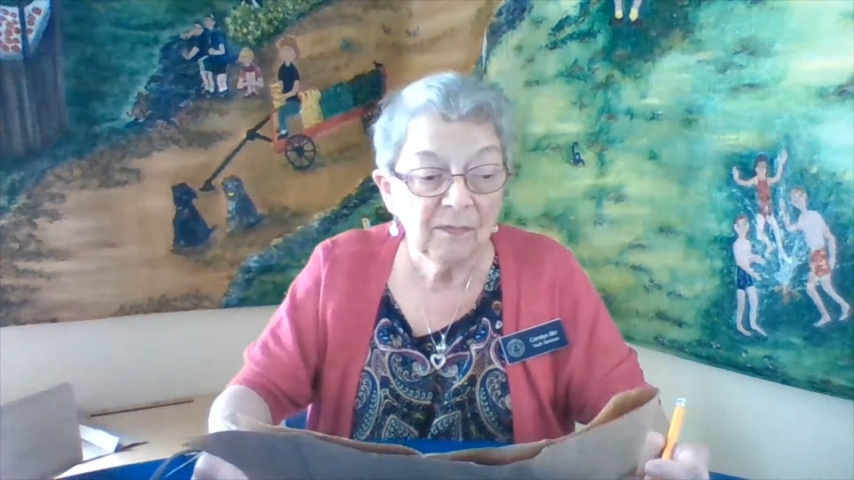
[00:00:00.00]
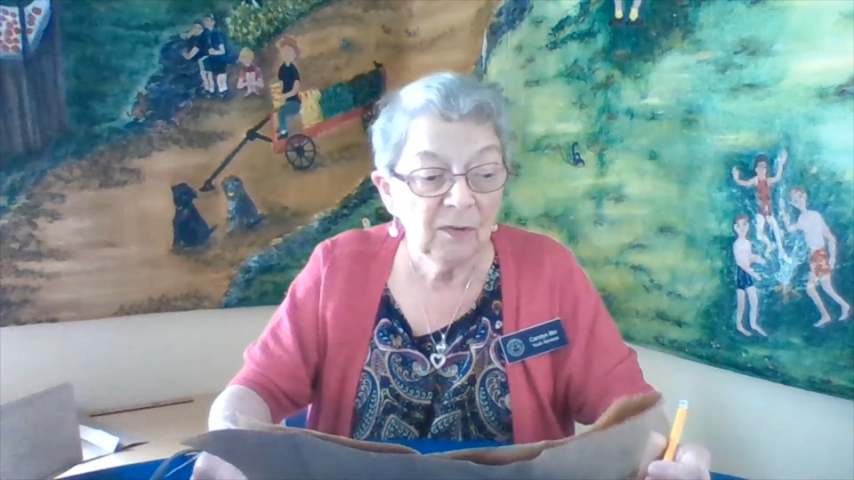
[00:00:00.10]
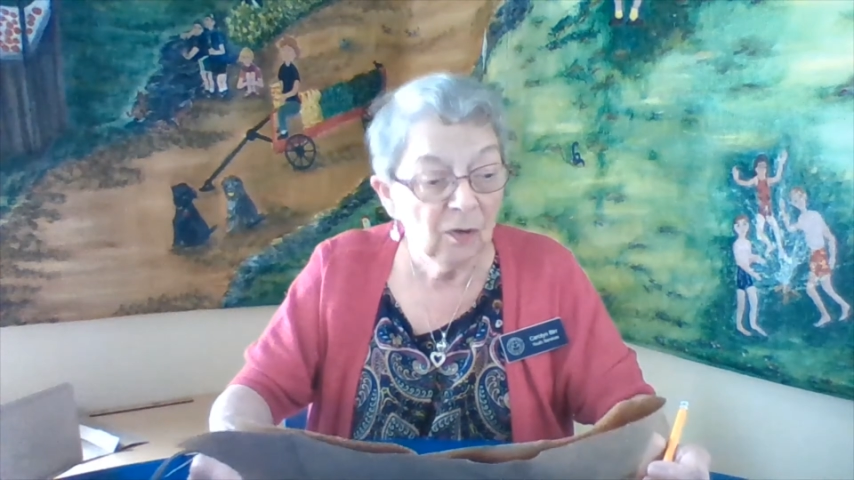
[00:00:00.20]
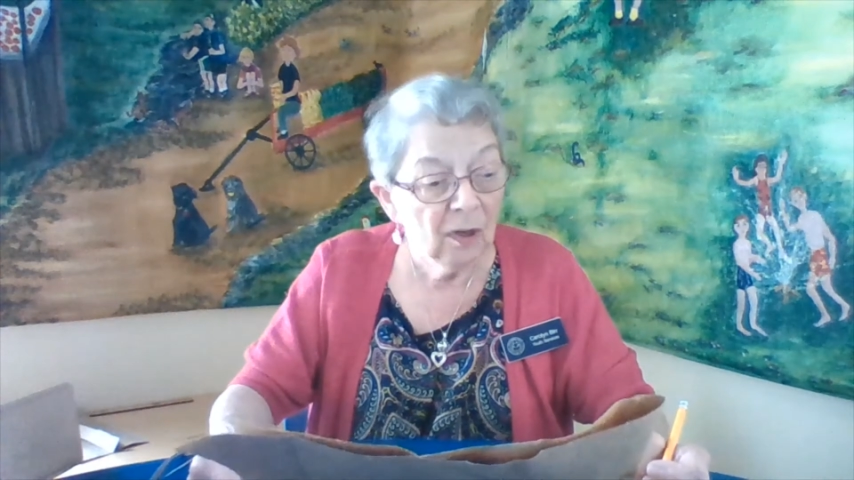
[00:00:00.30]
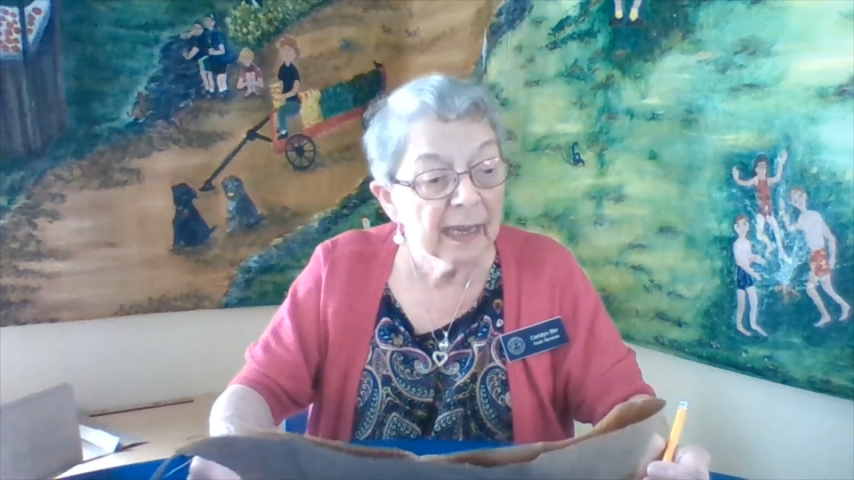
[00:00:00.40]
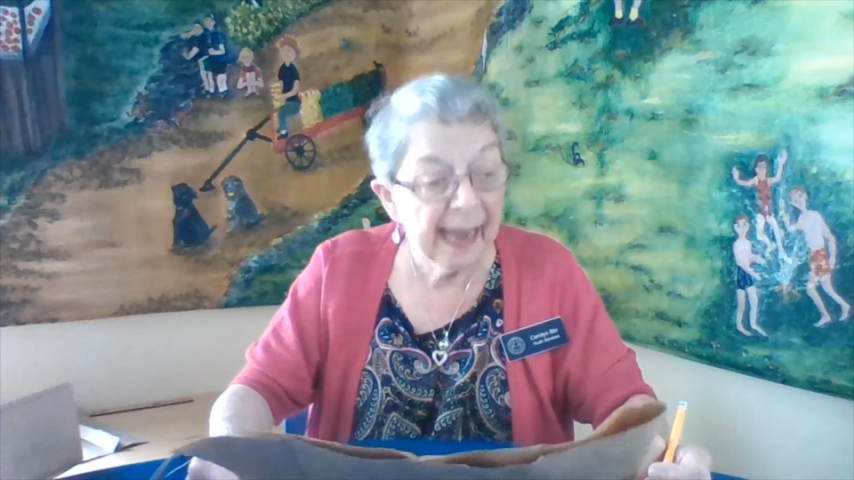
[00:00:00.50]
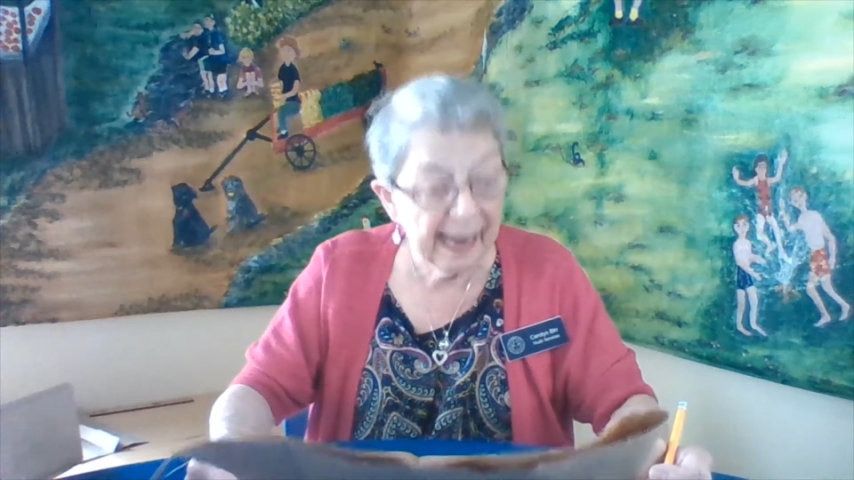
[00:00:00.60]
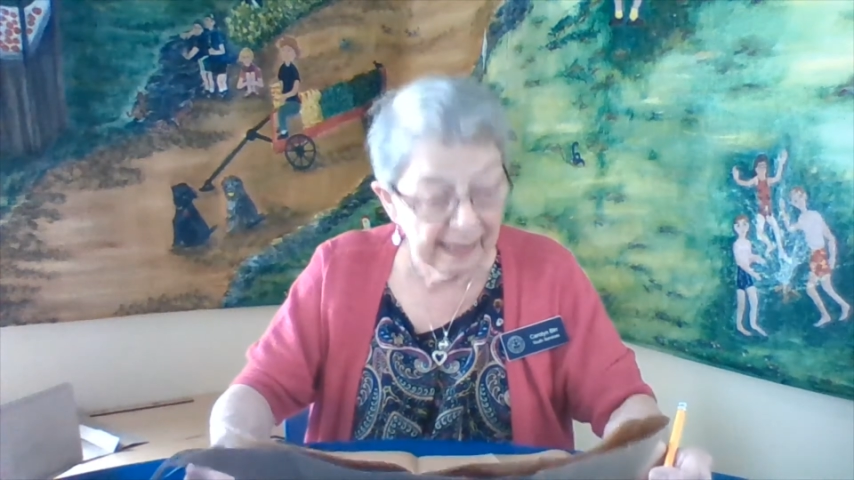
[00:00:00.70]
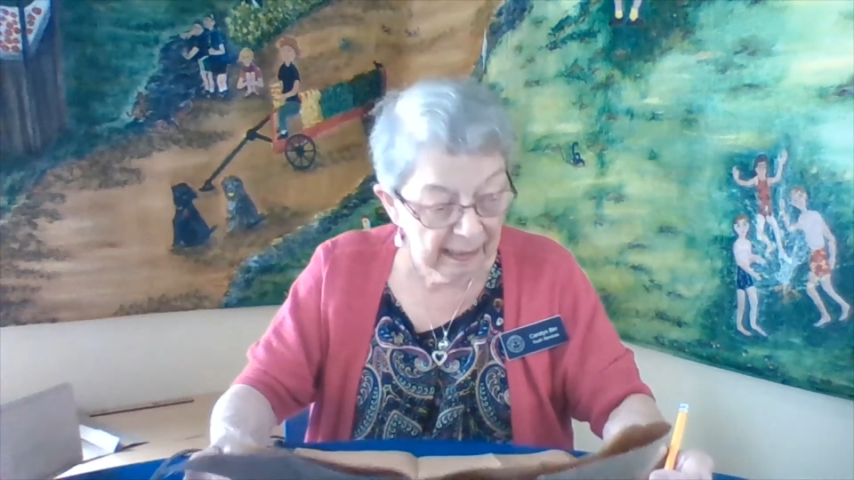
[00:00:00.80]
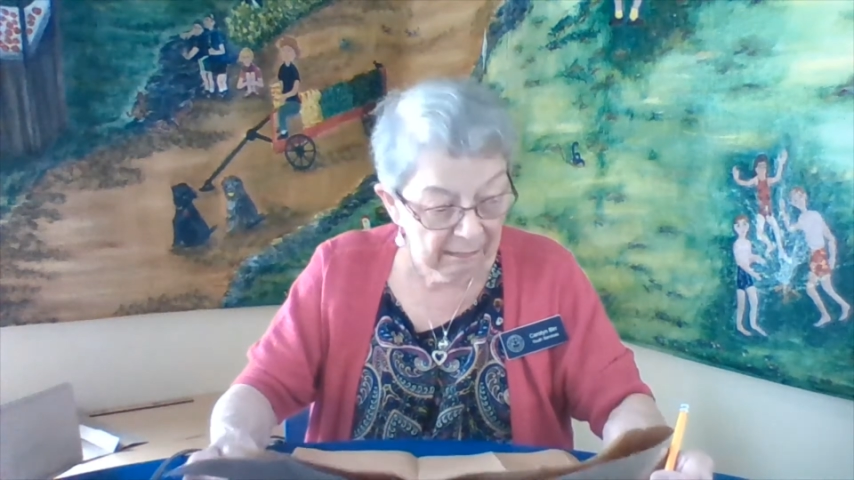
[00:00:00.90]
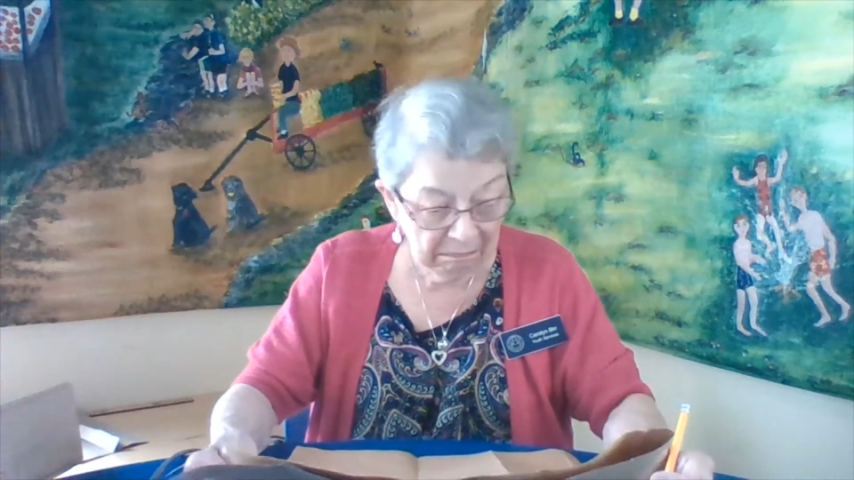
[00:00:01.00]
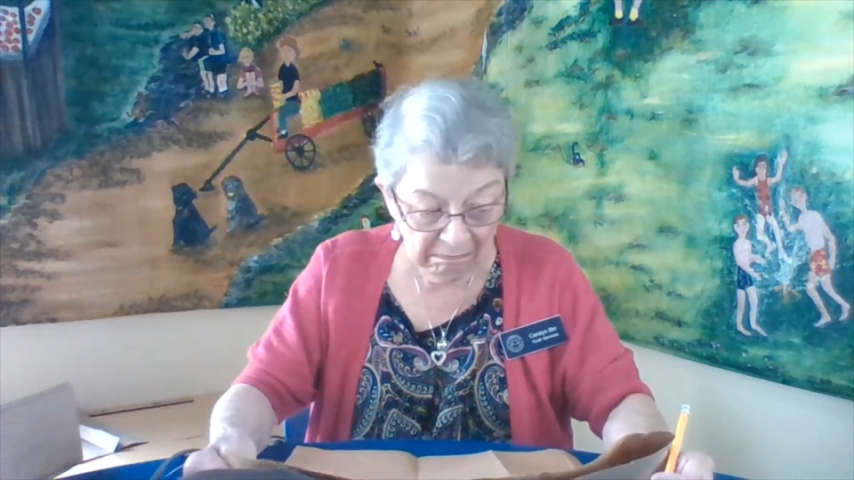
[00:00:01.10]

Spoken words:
you look at it,